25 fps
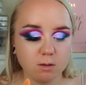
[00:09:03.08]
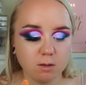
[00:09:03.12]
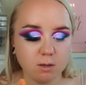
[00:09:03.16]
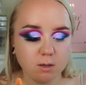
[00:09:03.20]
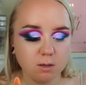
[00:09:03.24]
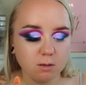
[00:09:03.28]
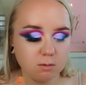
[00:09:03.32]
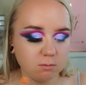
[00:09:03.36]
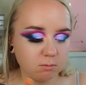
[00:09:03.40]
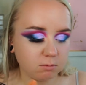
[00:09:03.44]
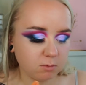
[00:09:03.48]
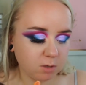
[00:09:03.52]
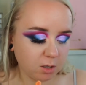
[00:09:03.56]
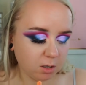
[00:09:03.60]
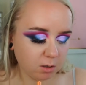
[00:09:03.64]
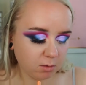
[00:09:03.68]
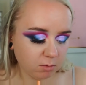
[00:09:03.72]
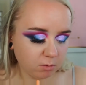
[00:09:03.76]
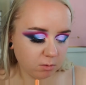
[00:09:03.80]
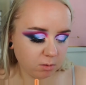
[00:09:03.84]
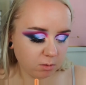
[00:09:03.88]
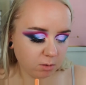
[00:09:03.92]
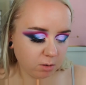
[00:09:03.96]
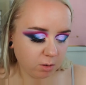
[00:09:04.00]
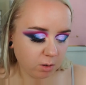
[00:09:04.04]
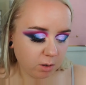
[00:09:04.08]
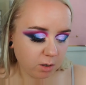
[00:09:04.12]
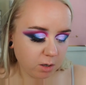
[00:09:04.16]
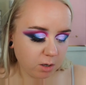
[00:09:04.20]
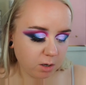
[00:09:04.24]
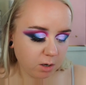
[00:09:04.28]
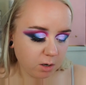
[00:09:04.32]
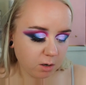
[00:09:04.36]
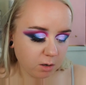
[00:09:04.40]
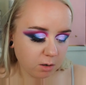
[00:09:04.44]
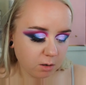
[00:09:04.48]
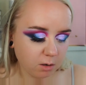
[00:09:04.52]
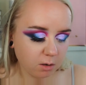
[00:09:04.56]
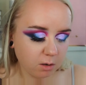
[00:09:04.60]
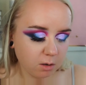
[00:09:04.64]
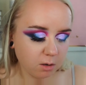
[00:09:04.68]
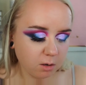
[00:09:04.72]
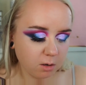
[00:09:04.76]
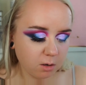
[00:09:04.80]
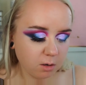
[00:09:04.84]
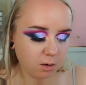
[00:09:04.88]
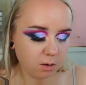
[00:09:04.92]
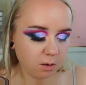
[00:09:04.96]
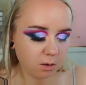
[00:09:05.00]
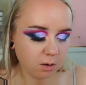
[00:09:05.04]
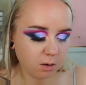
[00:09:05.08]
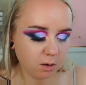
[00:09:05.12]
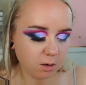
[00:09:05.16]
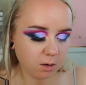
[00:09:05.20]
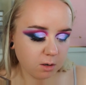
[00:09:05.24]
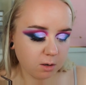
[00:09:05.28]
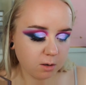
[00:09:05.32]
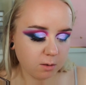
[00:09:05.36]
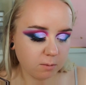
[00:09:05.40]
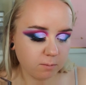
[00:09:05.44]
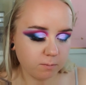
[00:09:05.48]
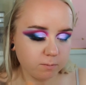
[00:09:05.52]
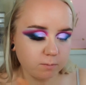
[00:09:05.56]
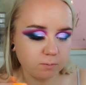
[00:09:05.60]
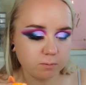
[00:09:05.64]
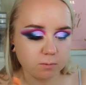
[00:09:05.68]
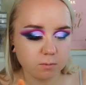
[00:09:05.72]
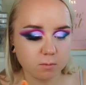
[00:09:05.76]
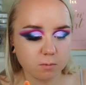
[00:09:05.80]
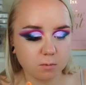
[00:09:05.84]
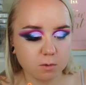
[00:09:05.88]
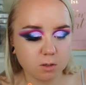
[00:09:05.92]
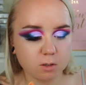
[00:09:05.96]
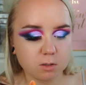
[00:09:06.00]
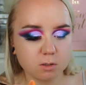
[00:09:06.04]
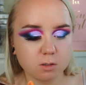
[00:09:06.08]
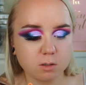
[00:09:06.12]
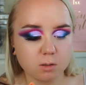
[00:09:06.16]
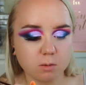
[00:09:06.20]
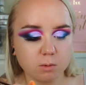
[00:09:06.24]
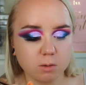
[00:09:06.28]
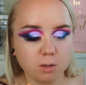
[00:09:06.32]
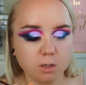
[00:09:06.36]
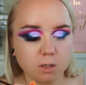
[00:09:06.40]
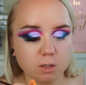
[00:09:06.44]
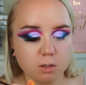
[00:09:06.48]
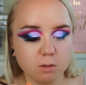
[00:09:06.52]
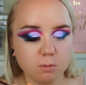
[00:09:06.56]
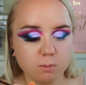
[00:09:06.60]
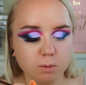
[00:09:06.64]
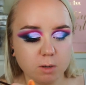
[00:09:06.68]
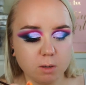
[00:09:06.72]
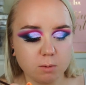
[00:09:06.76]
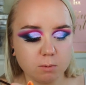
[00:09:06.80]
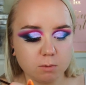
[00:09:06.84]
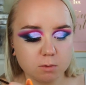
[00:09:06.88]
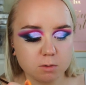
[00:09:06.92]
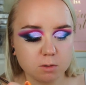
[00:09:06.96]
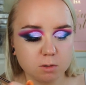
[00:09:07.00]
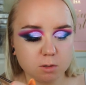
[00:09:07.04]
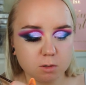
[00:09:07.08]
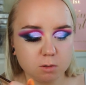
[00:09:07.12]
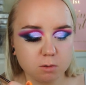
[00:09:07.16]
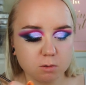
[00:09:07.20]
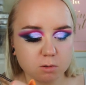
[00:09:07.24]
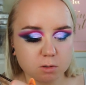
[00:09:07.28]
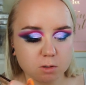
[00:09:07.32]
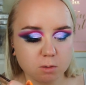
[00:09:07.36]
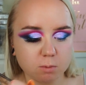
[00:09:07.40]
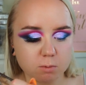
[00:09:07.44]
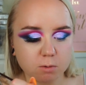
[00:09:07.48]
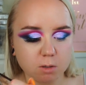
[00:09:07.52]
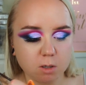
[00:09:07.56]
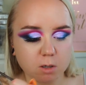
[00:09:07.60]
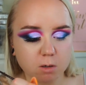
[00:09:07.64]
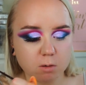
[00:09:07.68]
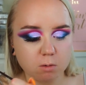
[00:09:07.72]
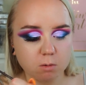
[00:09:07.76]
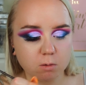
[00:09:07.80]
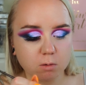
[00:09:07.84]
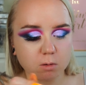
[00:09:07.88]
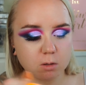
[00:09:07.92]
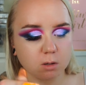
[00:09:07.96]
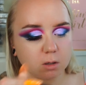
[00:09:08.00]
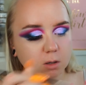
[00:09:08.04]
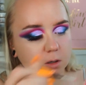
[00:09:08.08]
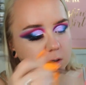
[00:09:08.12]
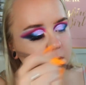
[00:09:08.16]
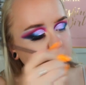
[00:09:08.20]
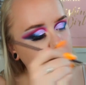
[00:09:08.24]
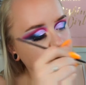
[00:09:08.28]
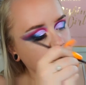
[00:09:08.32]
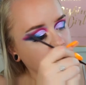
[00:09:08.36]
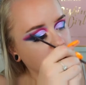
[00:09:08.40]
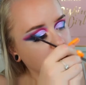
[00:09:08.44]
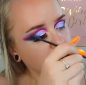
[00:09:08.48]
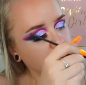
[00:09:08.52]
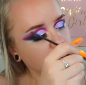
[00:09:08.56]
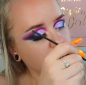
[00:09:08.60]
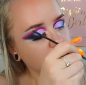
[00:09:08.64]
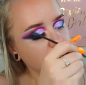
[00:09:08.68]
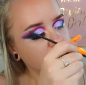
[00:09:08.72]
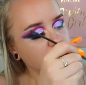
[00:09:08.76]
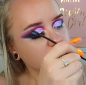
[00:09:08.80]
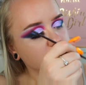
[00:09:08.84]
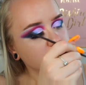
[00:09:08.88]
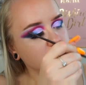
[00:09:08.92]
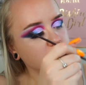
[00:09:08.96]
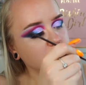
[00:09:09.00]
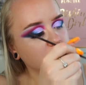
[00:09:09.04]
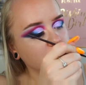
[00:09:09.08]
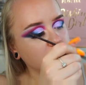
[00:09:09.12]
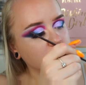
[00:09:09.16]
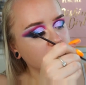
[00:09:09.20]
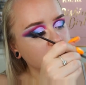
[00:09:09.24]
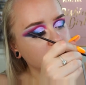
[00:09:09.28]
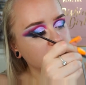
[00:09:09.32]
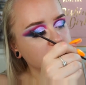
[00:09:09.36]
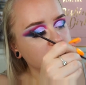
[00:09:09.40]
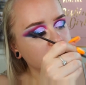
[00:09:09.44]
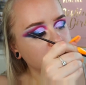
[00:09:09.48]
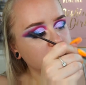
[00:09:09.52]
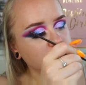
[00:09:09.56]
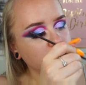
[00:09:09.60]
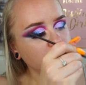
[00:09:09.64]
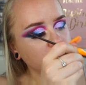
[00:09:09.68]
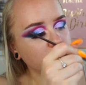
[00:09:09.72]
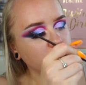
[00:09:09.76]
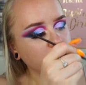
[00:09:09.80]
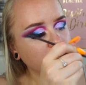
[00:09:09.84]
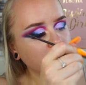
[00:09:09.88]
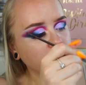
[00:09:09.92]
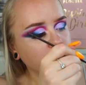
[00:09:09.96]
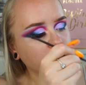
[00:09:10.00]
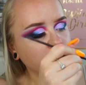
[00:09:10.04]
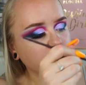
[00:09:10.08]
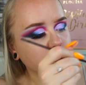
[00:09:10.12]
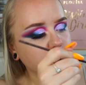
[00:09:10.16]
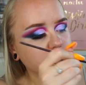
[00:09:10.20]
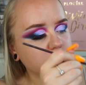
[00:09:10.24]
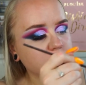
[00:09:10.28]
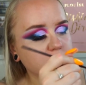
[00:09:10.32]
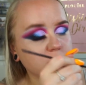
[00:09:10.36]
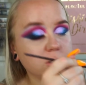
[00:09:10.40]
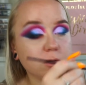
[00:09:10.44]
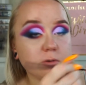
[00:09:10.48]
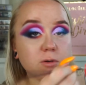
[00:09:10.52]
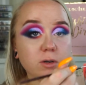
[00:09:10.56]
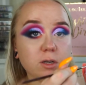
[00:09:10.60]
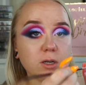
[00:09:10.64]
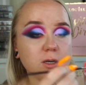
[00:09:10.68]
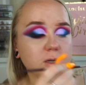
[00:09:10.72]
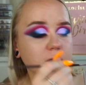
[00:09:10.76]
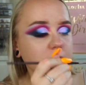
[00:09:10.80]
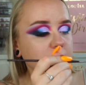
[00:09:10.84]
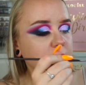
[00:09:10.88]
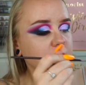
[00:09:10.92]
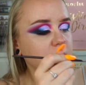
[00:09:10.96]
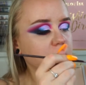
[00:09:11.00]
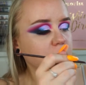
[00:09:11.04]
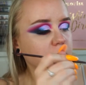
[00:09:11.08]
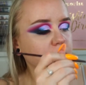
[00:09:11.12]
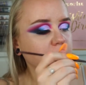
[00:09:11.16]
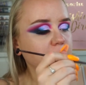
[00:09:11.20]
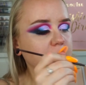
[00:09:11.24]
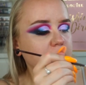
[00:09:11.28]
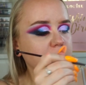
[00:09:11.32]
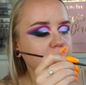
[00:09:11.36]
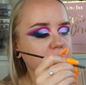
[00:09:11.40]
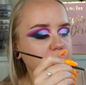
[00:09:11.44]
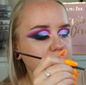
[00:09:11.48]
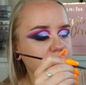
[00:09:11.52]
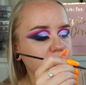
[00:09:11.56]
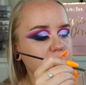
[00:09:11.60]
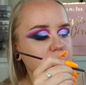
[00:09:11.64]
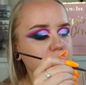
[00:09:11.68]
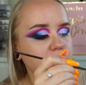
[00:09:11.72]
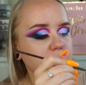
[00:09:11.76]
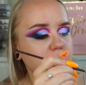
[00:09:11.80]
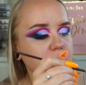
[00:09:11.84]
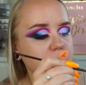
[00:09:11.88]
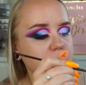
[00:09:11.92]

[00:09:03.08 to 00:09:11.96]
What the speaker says: like day of the year, there's no way you'd be able to use up that whole thing. So I just swirl my brush to create a little paste,